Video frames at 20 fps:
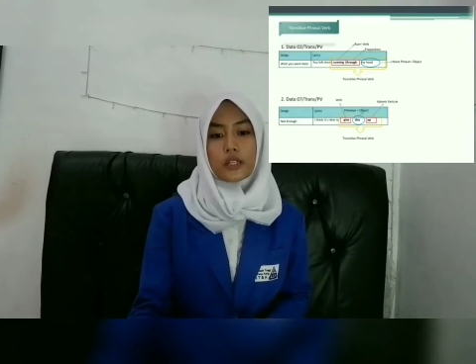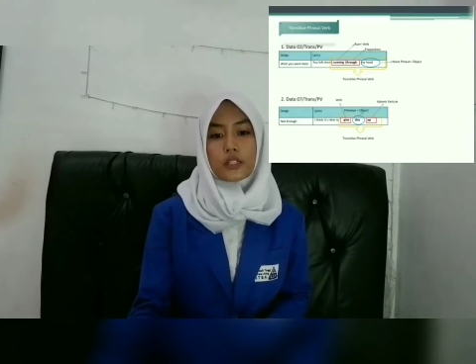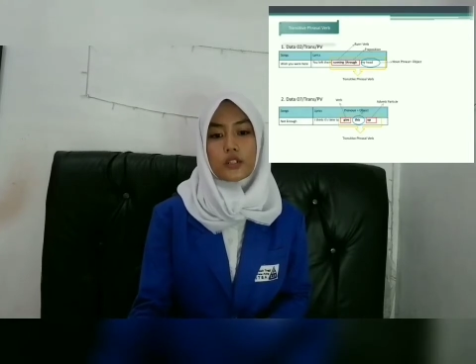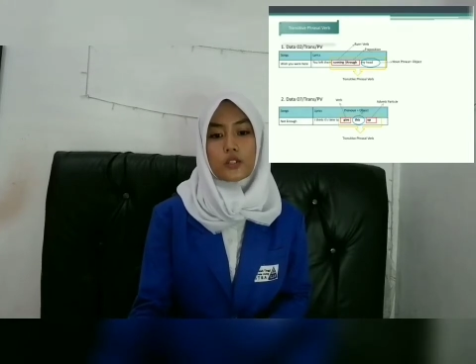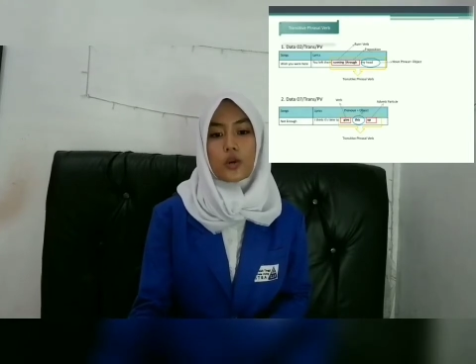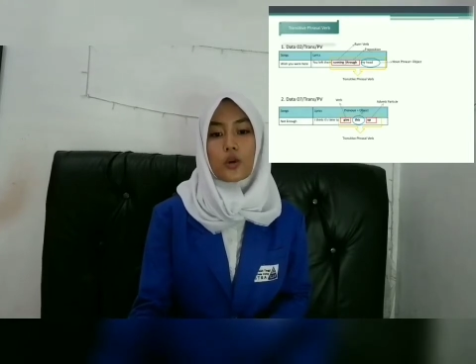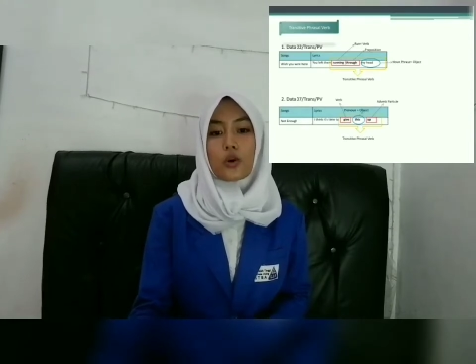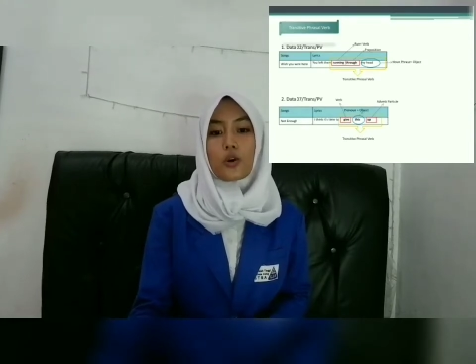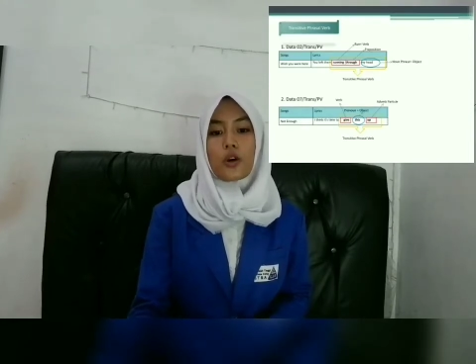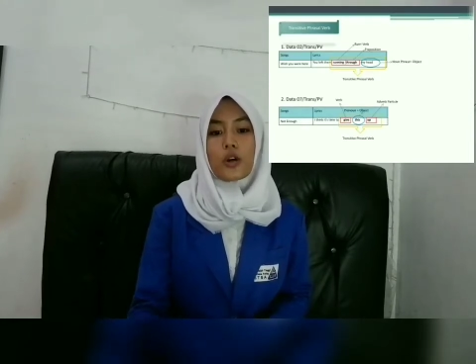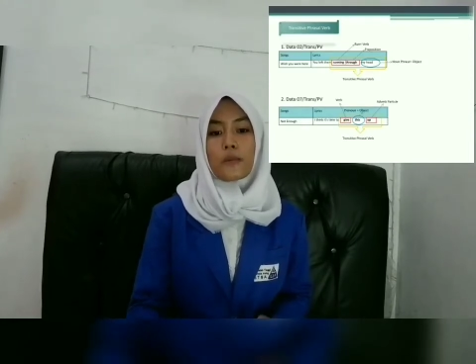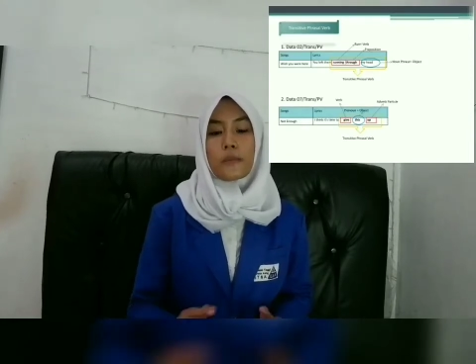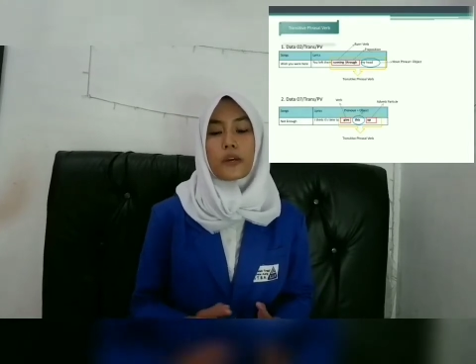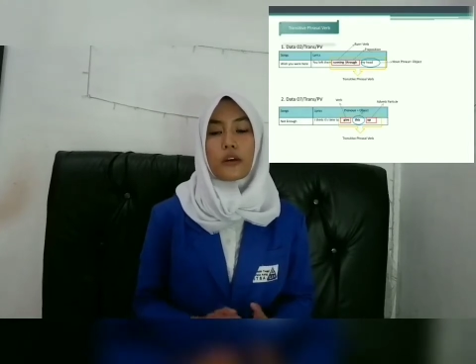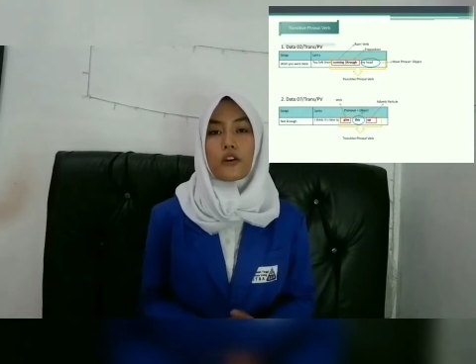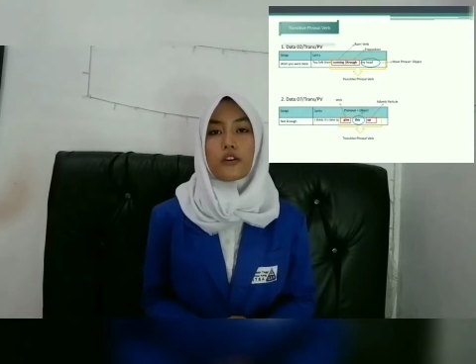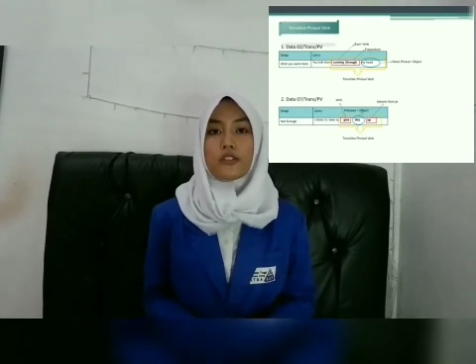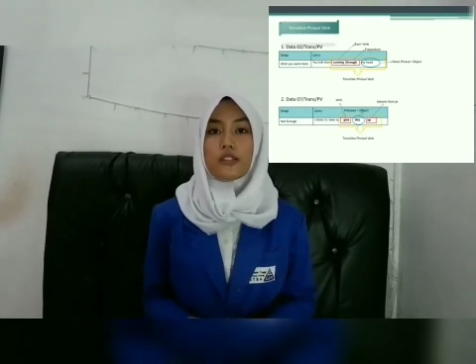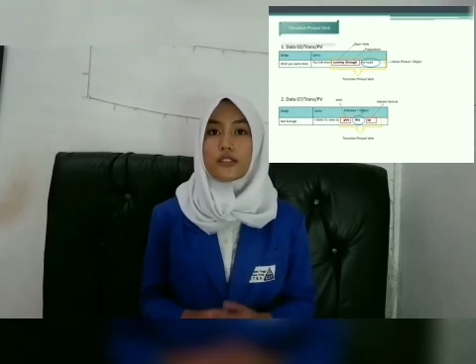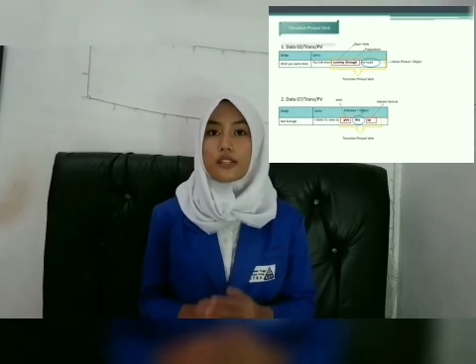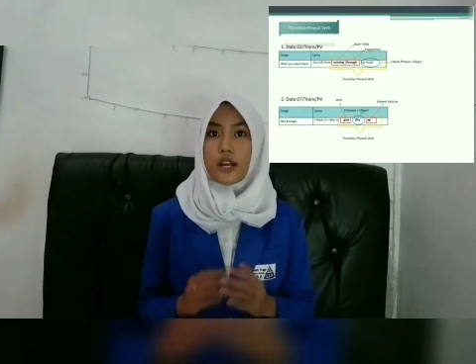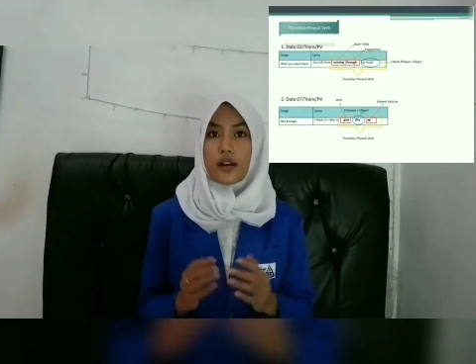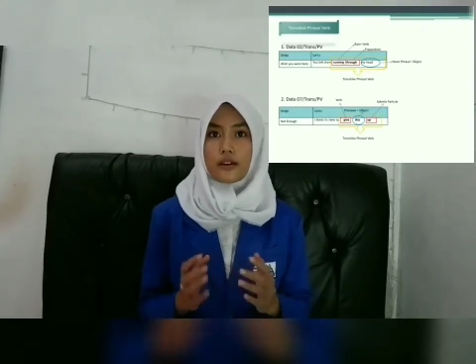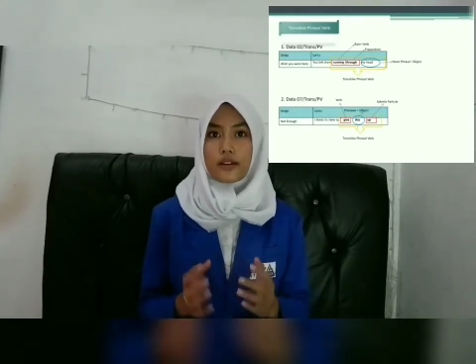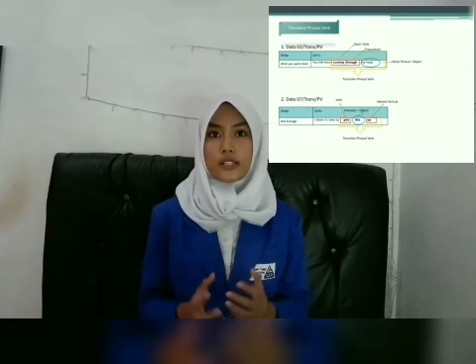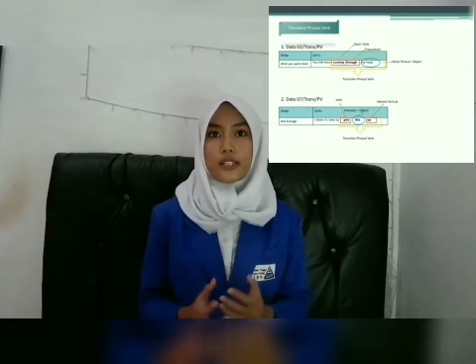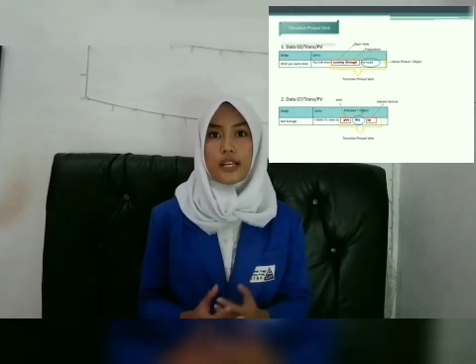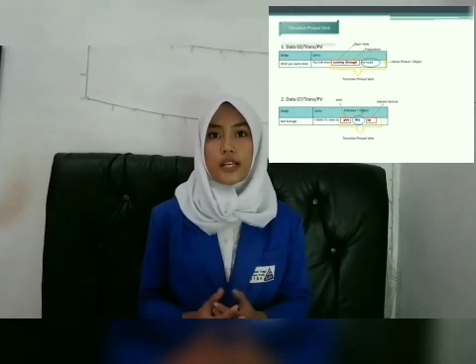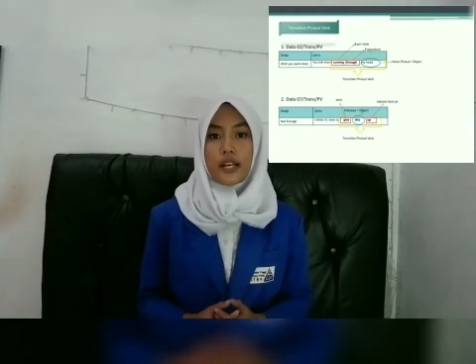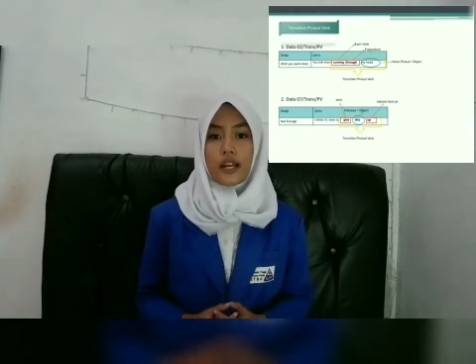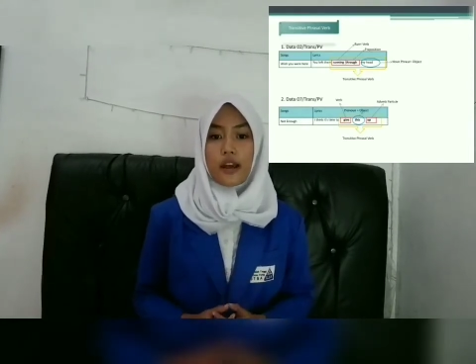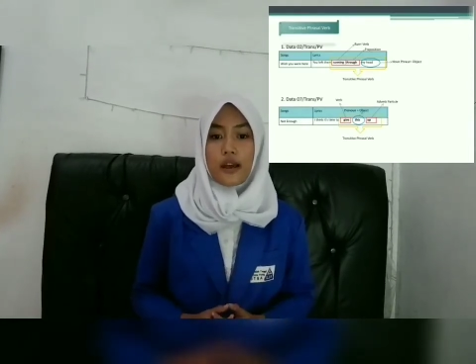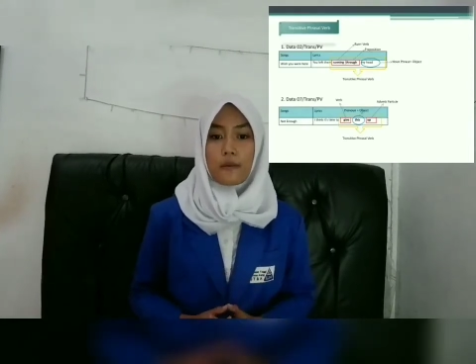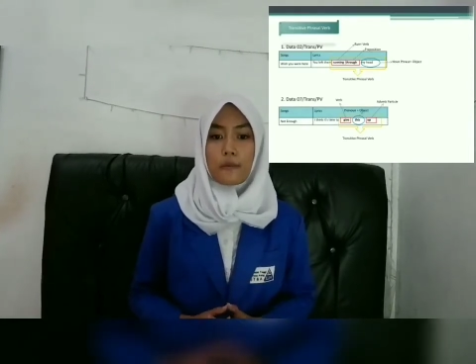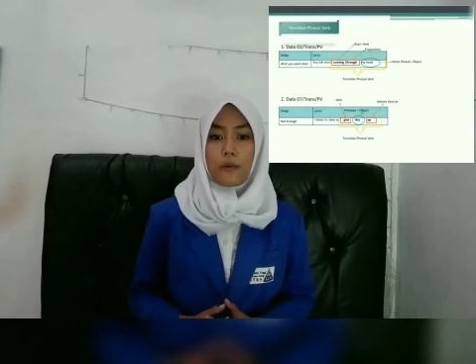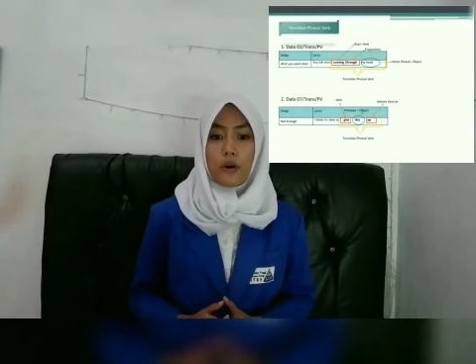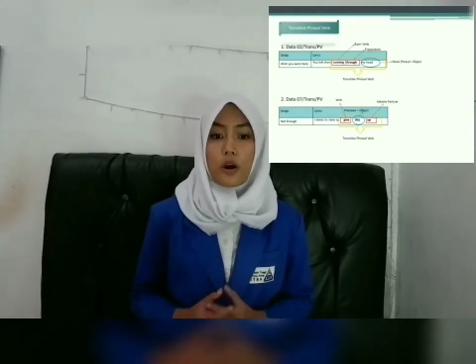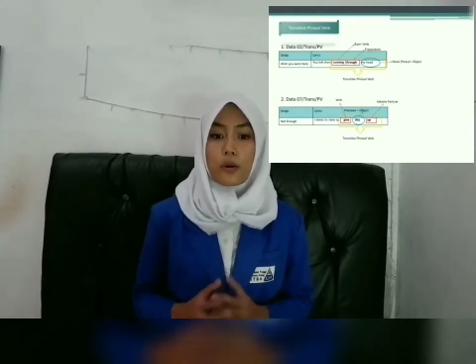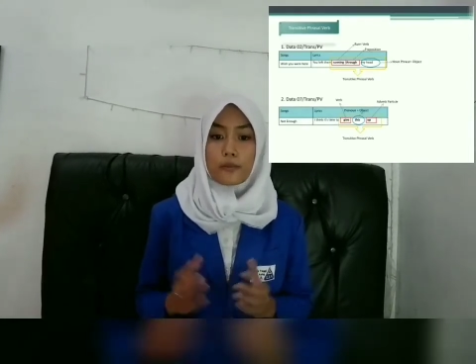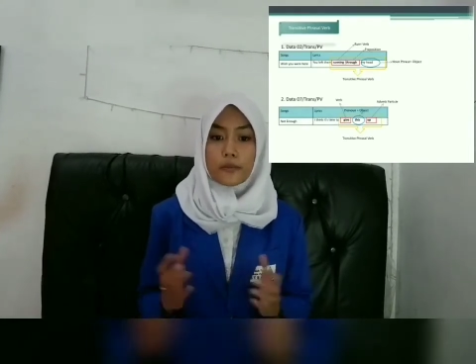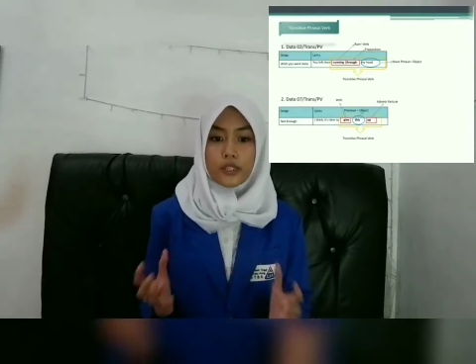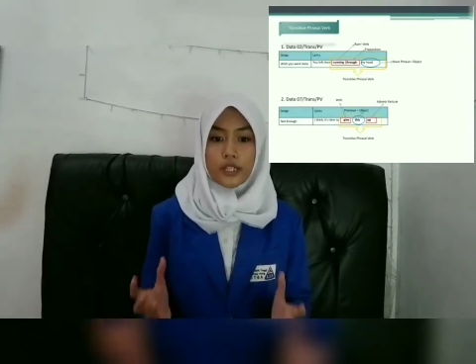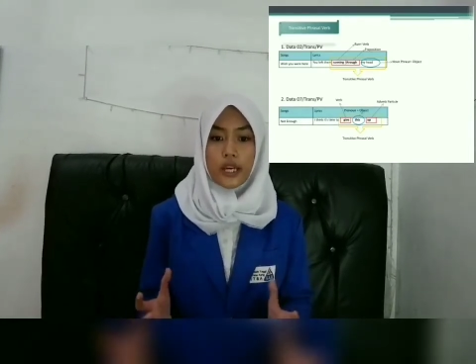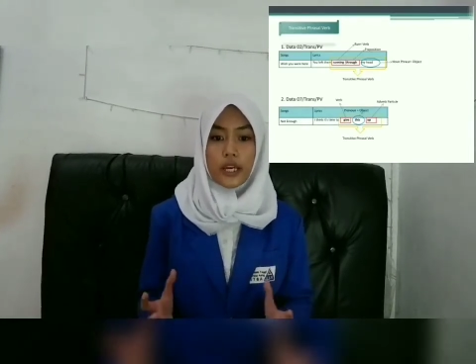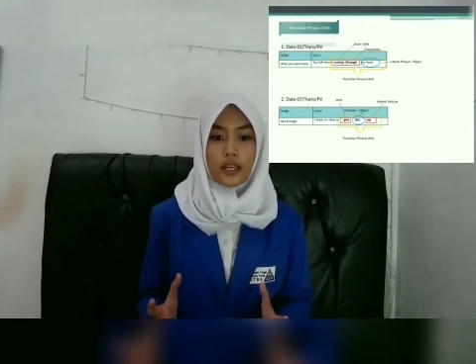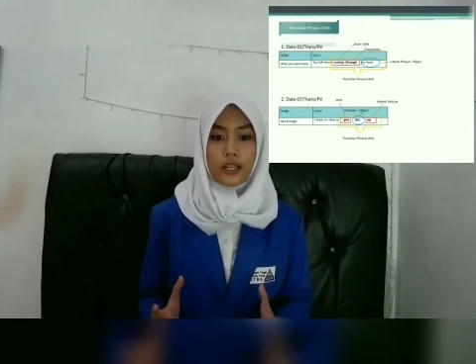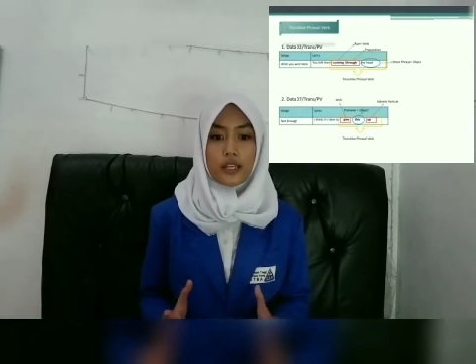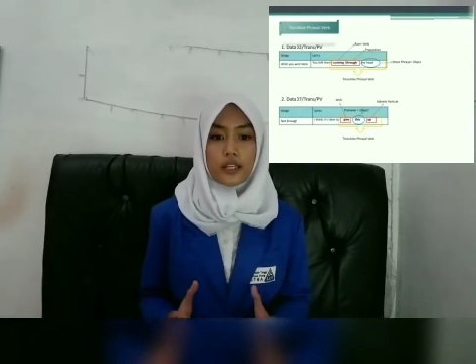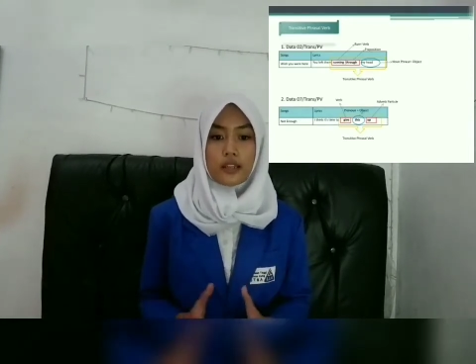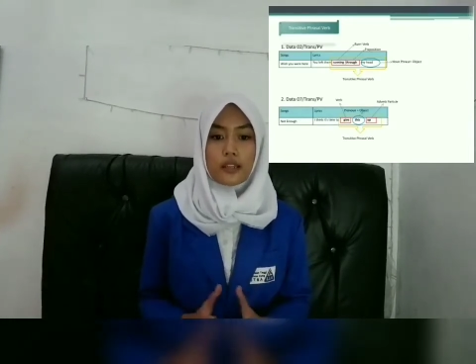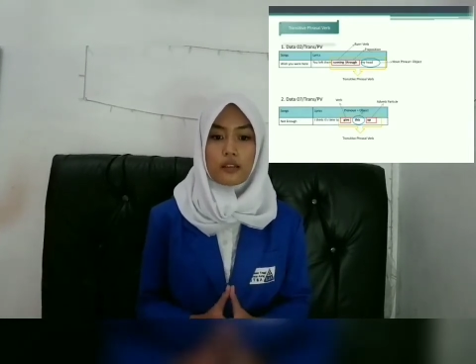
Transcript: So because there is an object